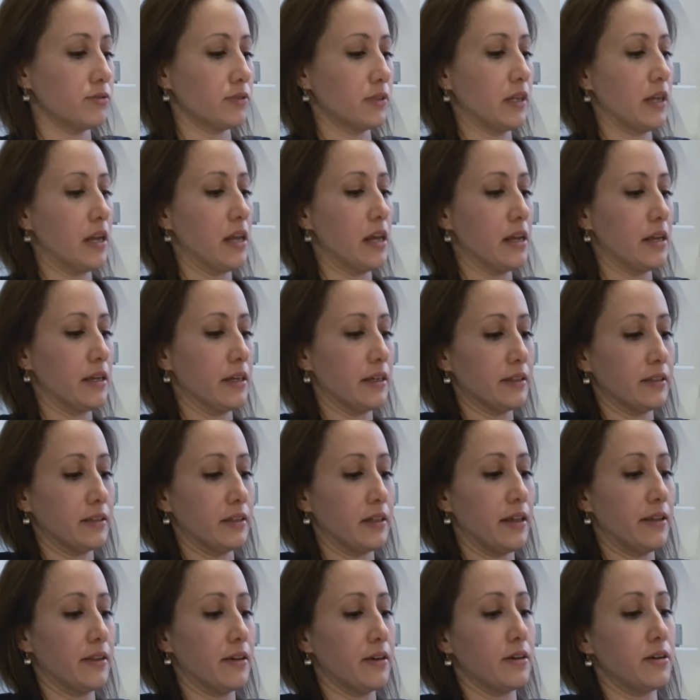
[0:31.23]
clay at the
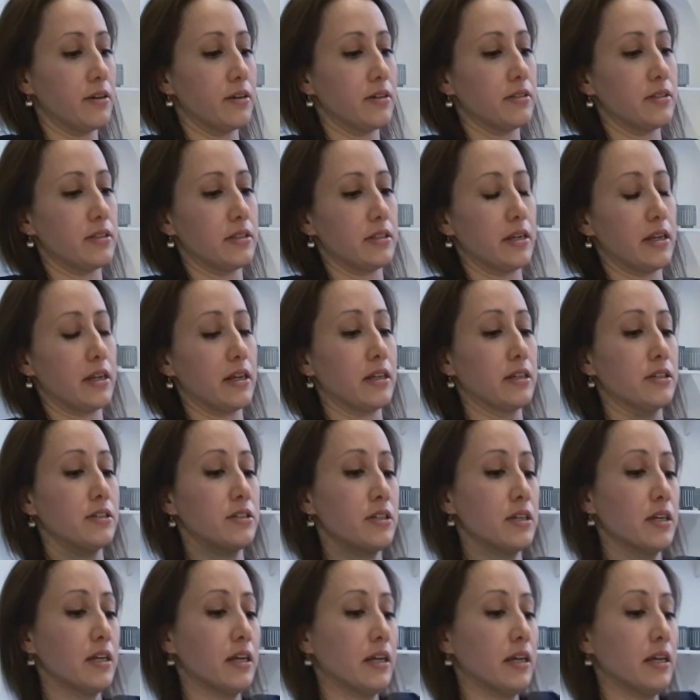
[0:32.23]
leather hard stage.